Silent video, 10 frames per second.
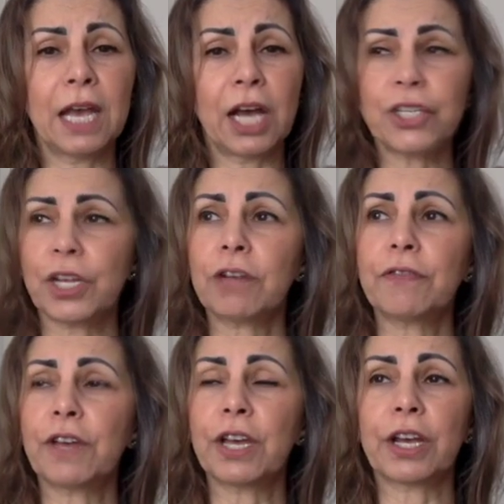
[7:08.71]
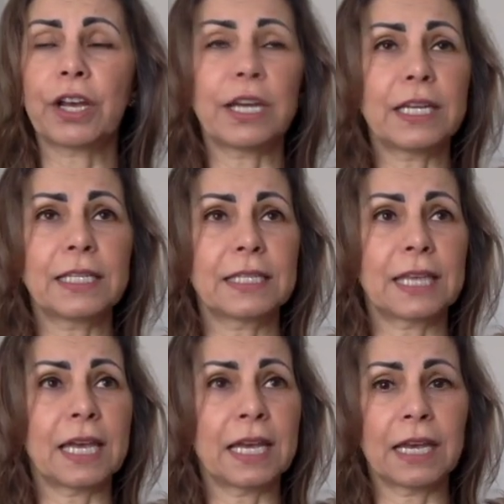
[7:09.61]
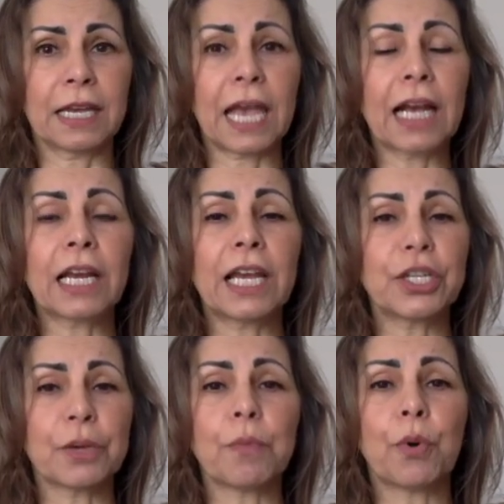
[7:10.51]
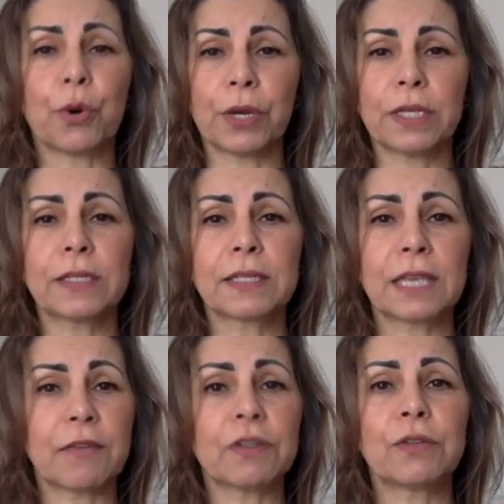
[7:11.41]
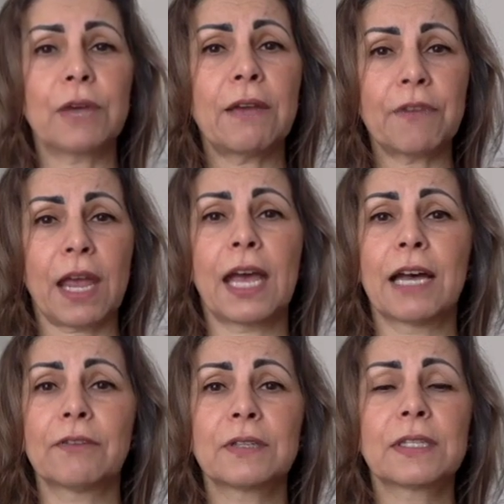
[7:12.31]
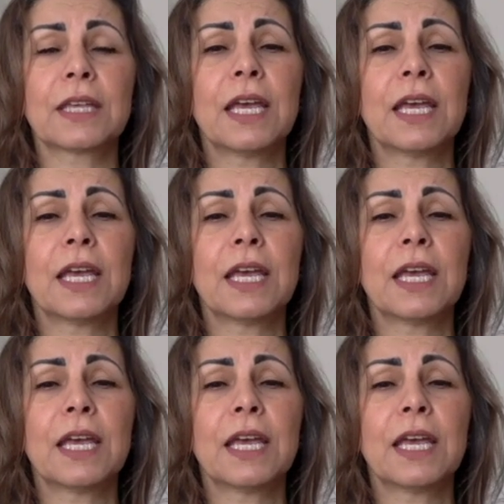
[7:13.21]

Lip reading: Ashtakavarga is calculation points given to every house.